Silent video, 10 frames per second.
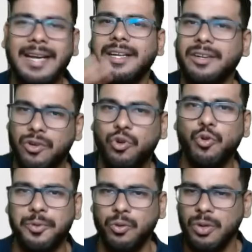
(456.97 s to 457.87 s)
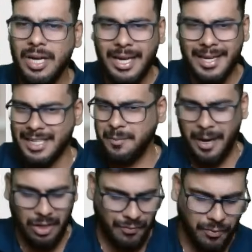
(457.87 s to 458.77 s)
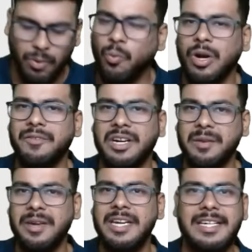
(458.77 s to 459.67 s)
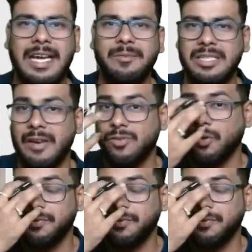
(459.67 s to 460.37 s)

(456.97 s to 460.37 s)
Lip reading: group 2 in a span of whatever remaining time is left off,